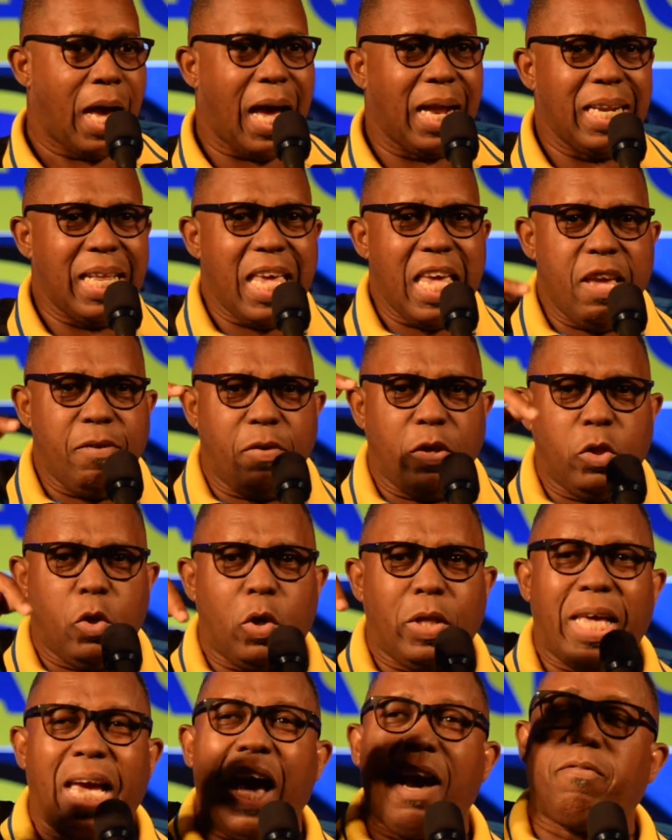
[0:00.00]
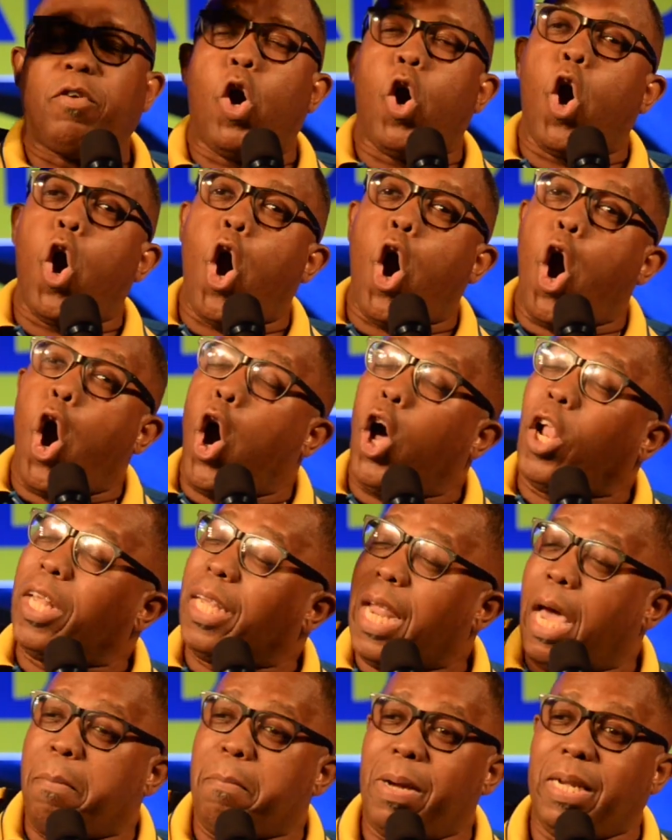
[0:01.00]
And even though they have all
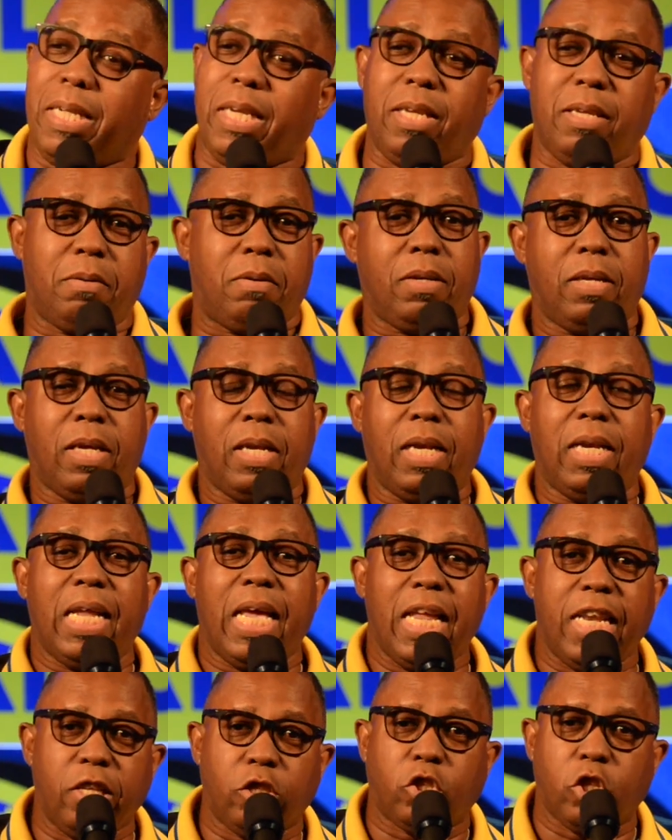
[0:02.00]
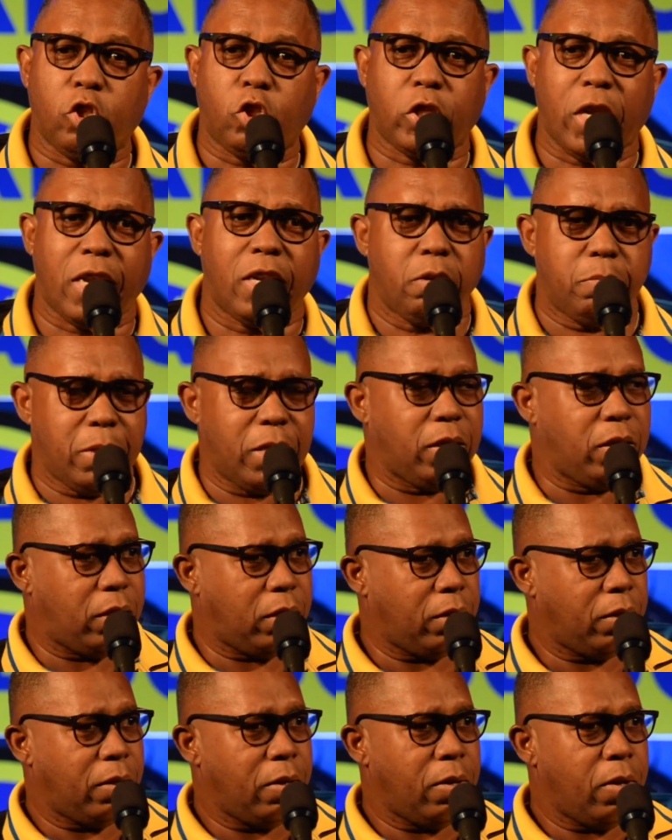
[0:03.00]
of that money, ladies and gentlemen,
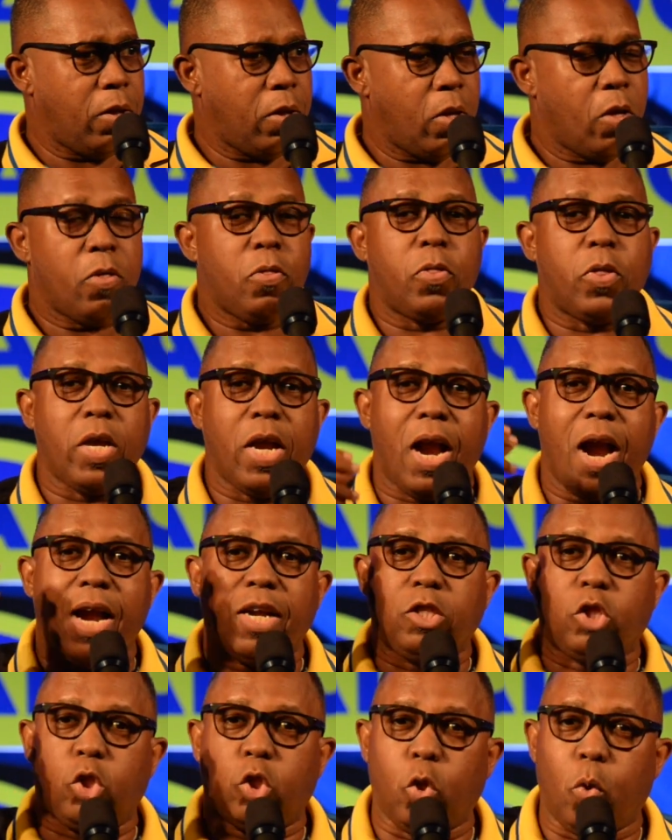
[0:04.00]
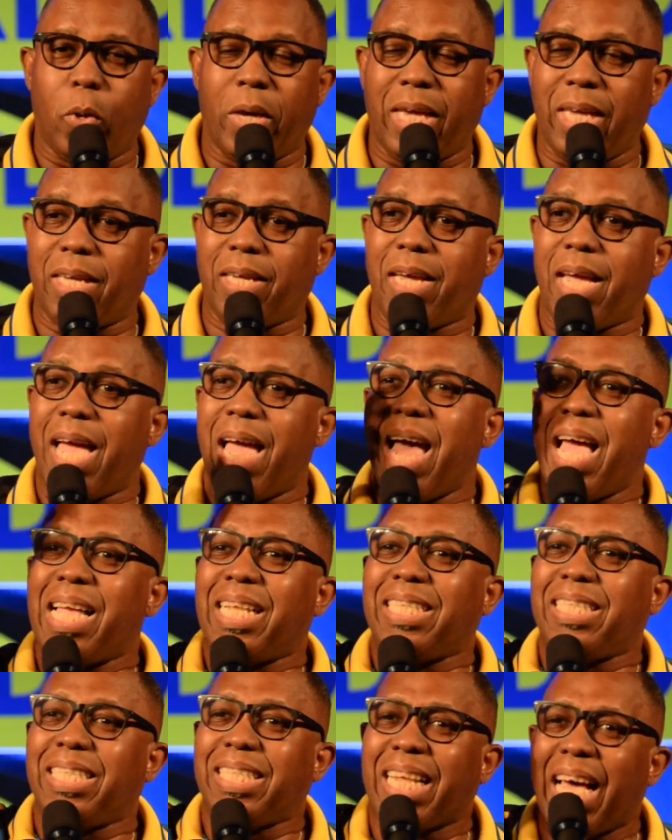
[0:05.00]
they are doing
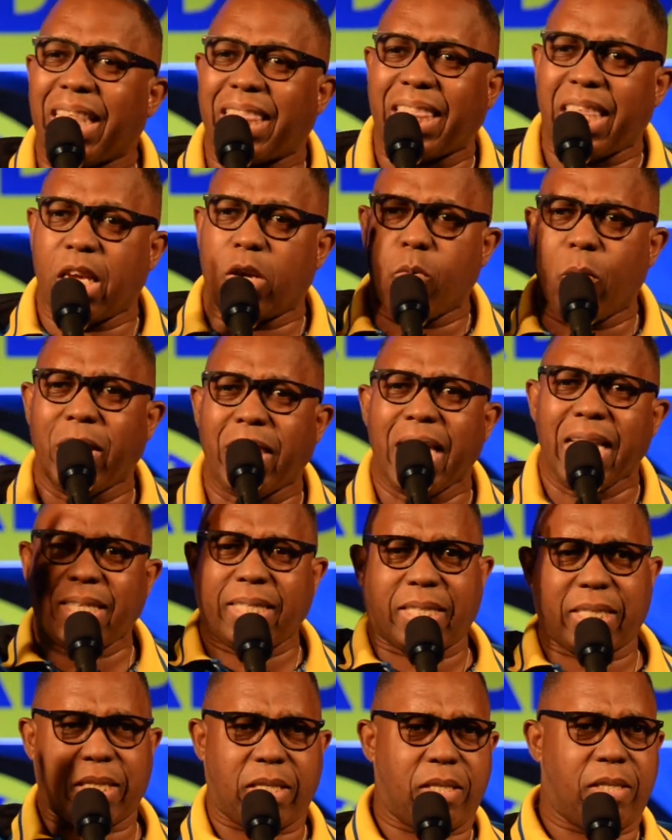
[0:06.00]
nothing with it.